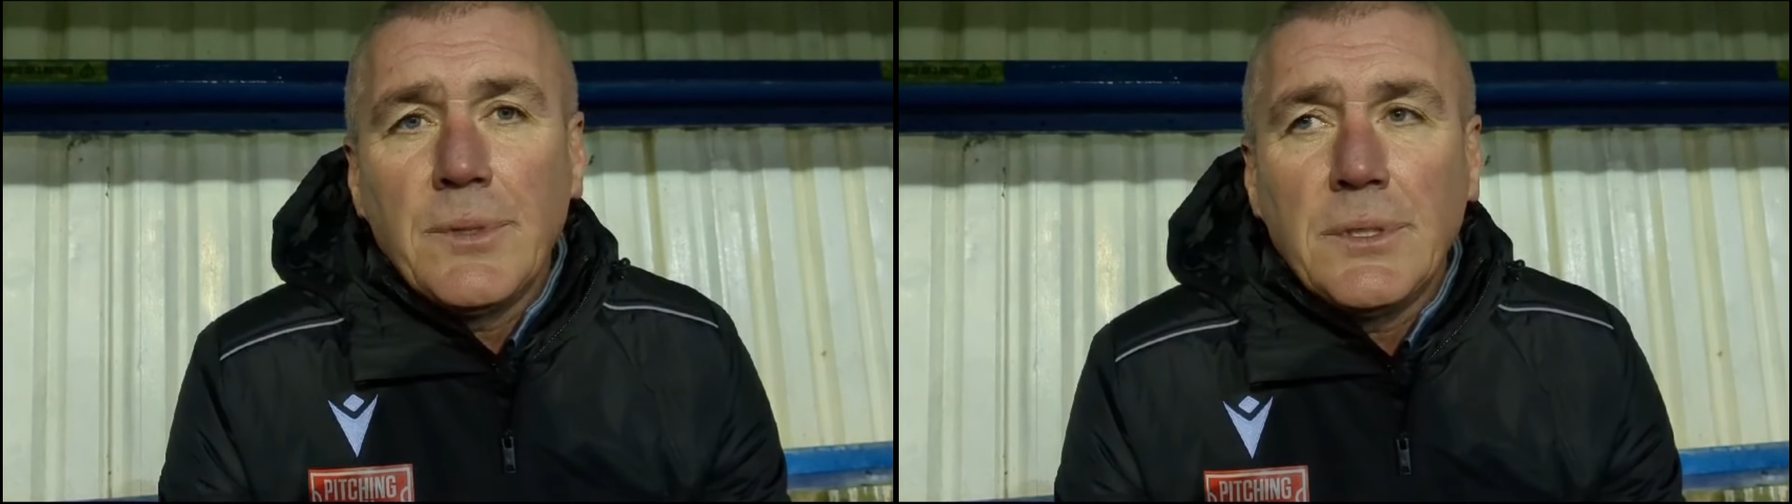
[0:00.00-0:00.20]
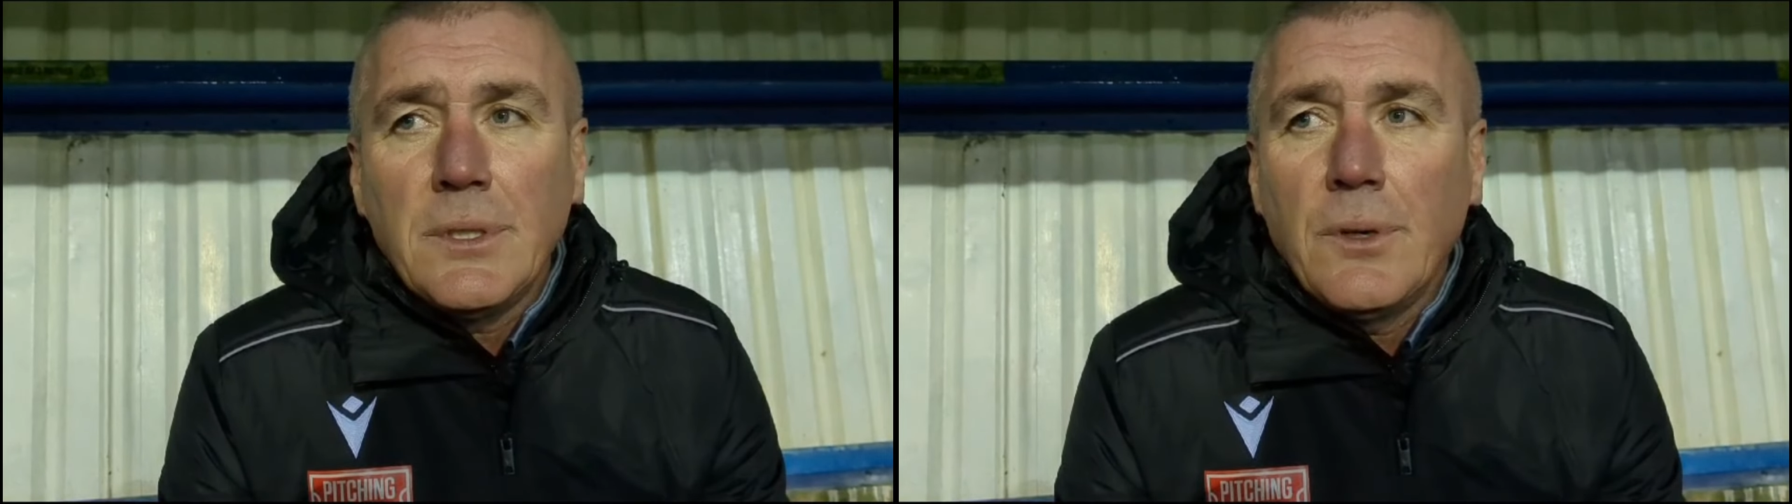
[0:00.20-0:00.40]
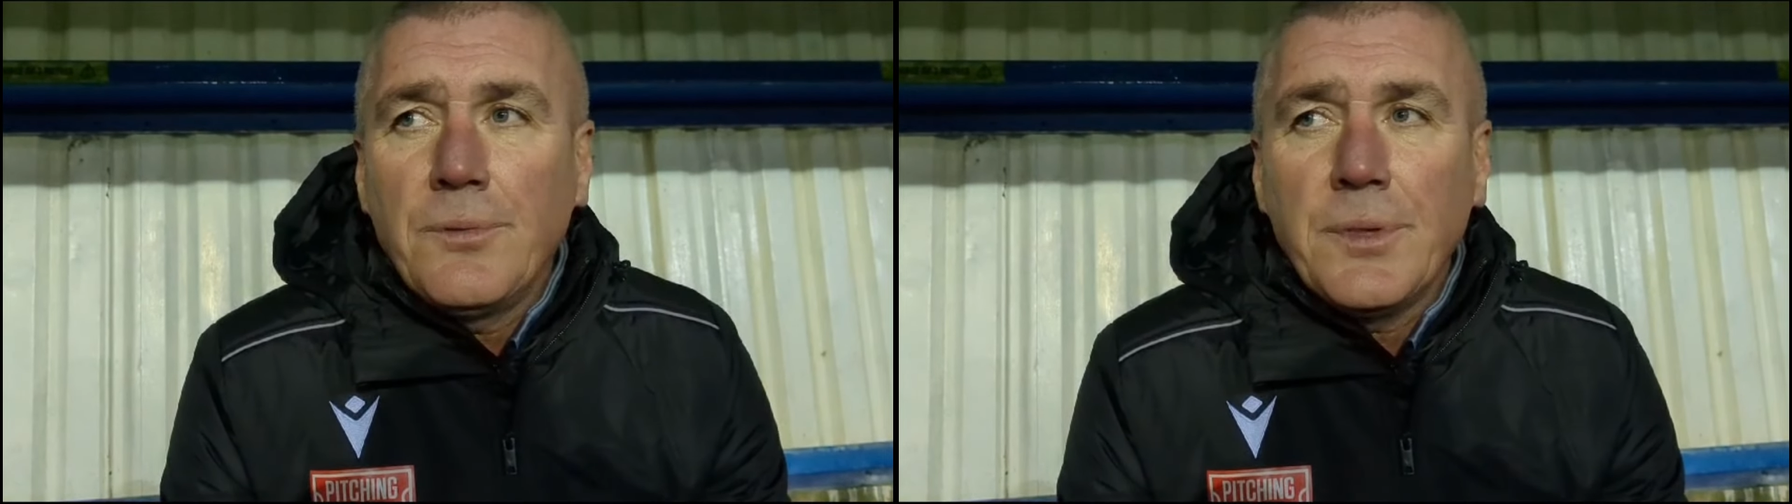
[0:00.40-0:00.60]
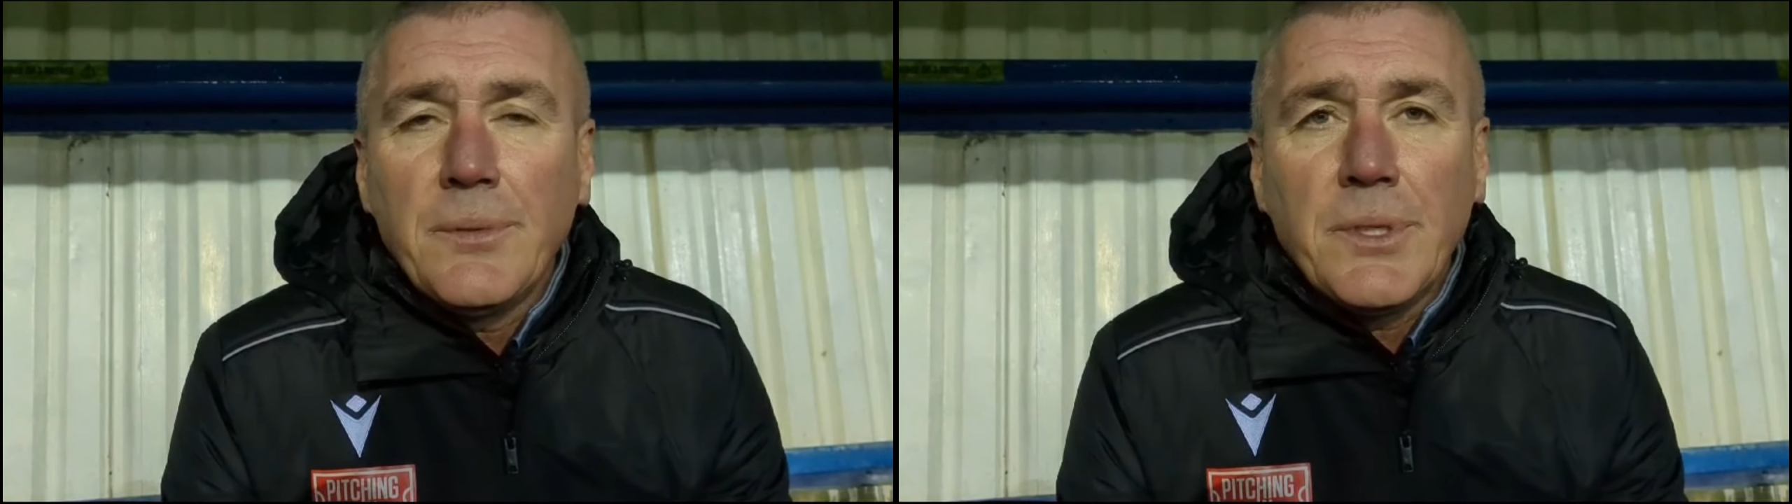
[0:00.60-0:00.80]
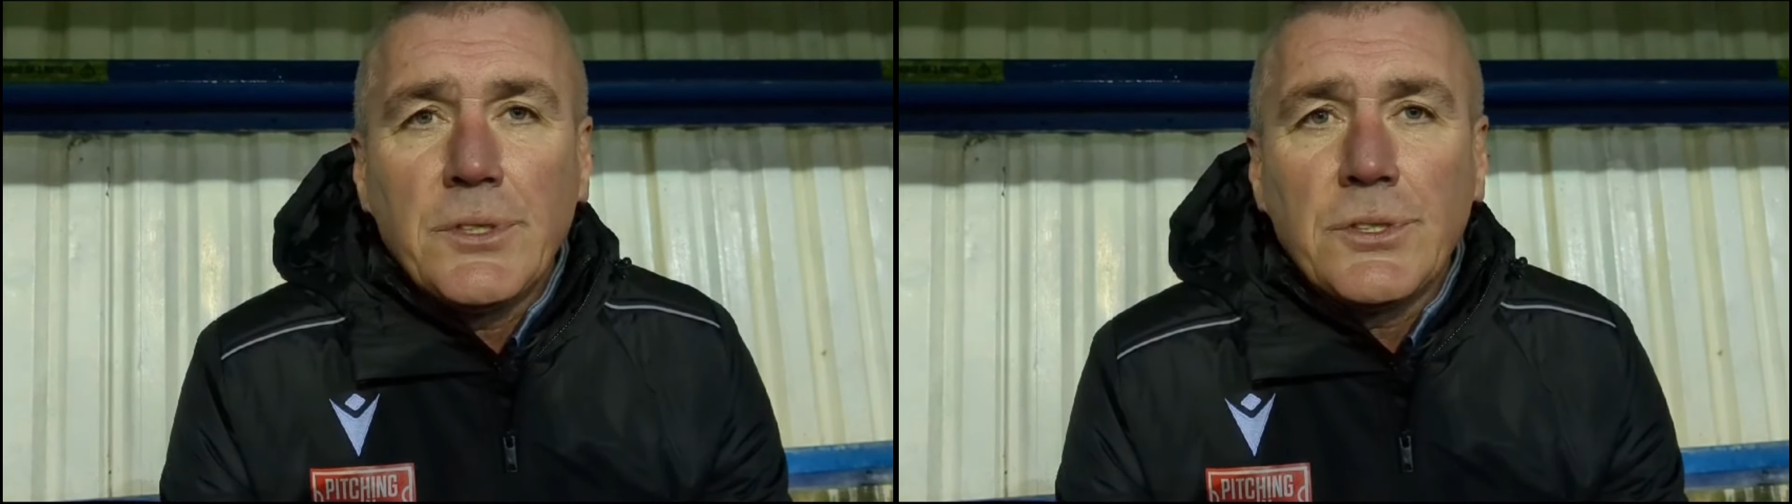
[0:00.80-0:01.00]
and
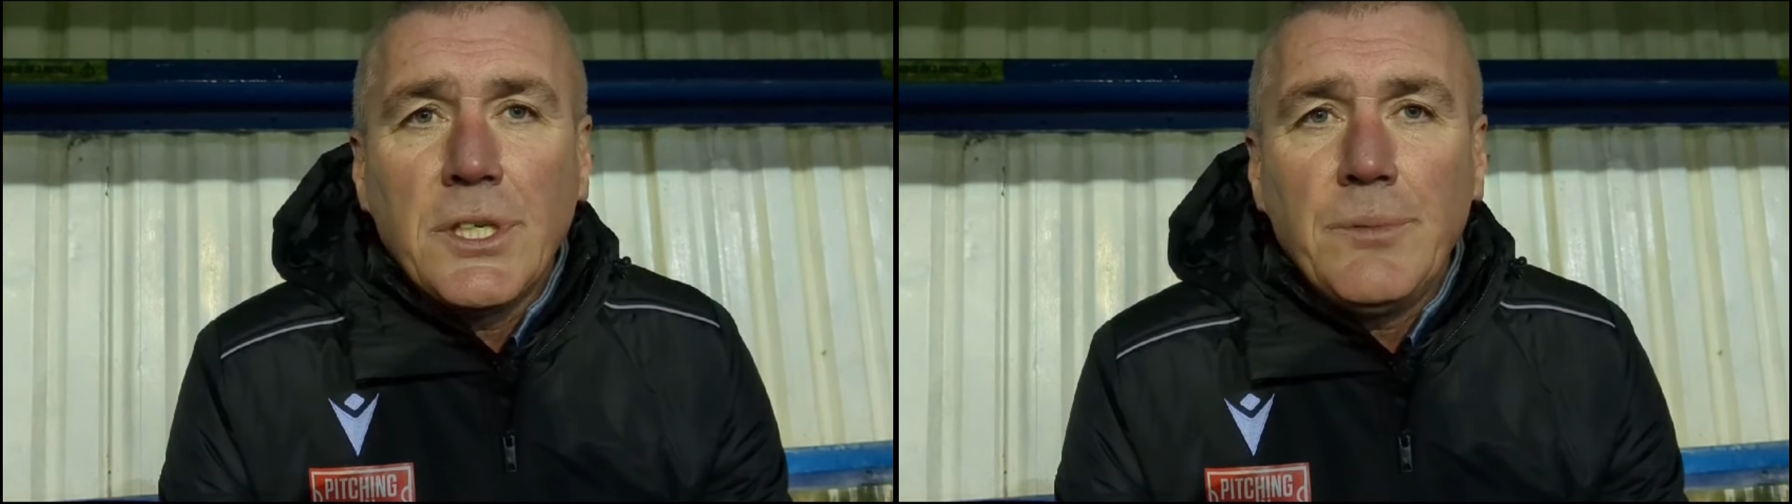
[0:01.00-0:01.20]
hopefully we can just